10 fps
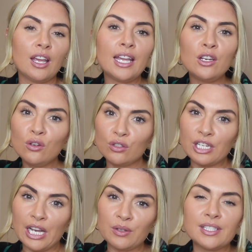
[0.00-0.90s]
In a
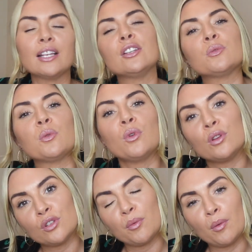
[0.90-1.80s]
nutshell, sadness will
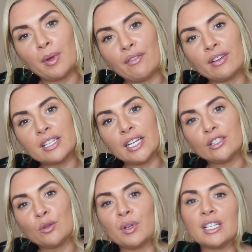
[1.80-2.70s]
not stop your
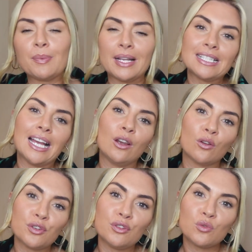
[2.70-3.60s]
manifestation, but it depends how
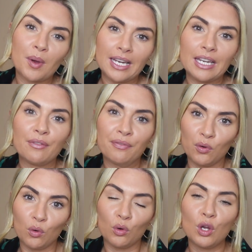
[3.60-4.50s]
long you dwell in it
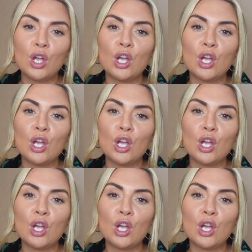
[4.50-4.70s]
for.